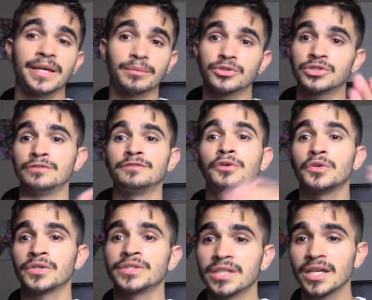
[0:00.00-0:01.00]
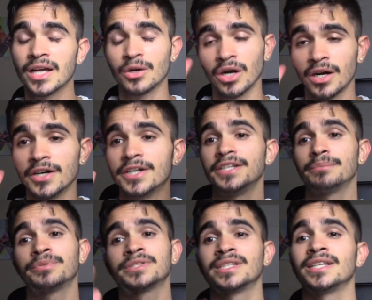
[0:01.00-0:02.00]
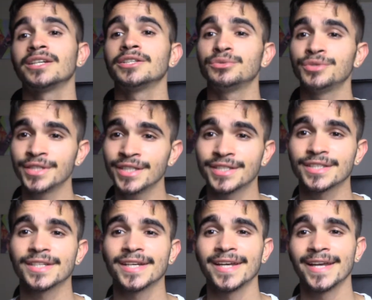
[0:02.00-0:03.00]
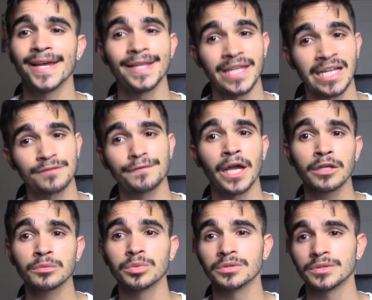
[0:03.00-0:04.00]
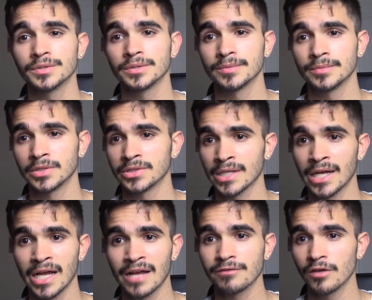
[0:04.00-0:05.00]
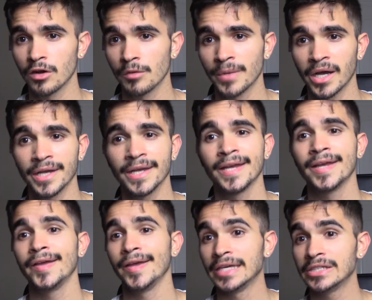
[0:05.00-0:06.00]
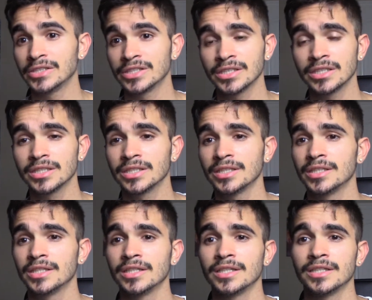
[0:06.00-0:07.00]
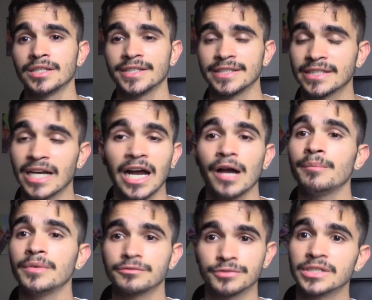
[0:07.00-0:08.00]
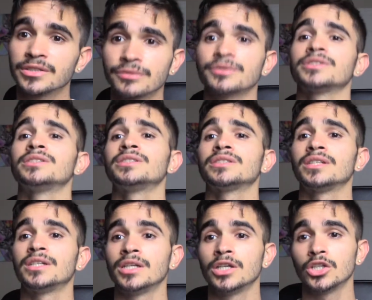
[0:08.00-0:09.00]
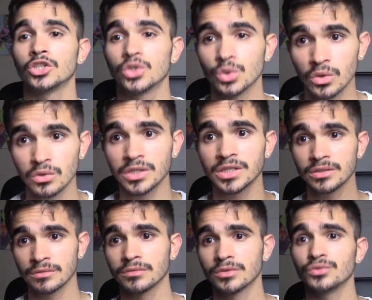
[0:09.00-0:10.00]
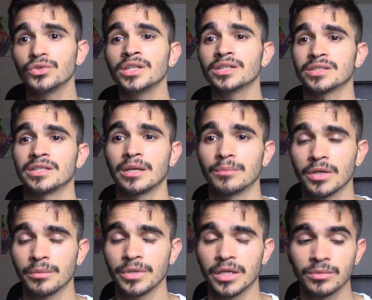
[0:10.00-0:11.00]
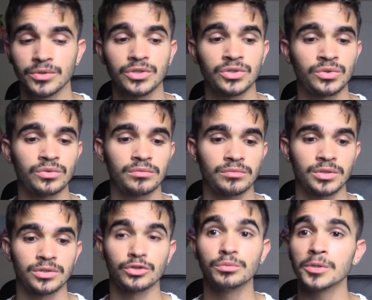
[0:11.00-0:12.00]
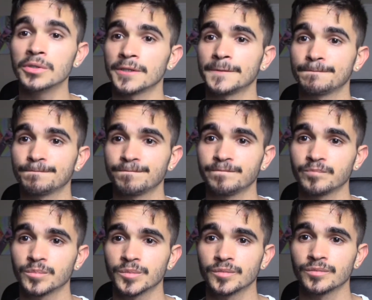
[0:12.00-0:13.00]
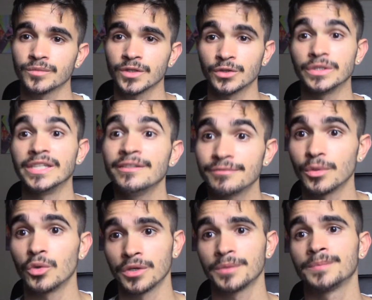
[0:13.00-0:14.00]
able to focus one hundred percent on doing this. And that's valuable, because I have all my energy, time, resources to only do this, and I'm going to be able to do more, to give more.